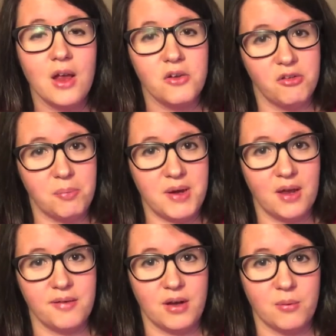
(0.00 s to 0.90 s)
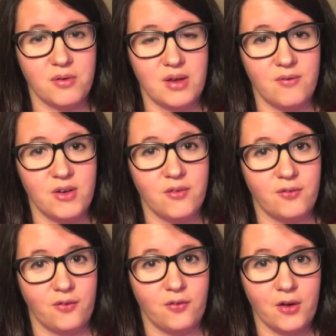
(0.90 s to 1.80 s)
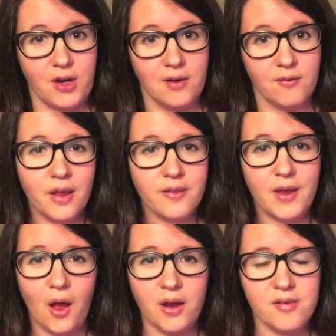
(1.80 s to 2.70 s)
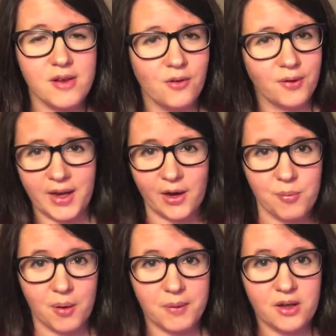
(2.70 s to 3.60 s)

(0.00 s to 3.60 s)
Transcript: just because I received it for free. They honestly don't care about my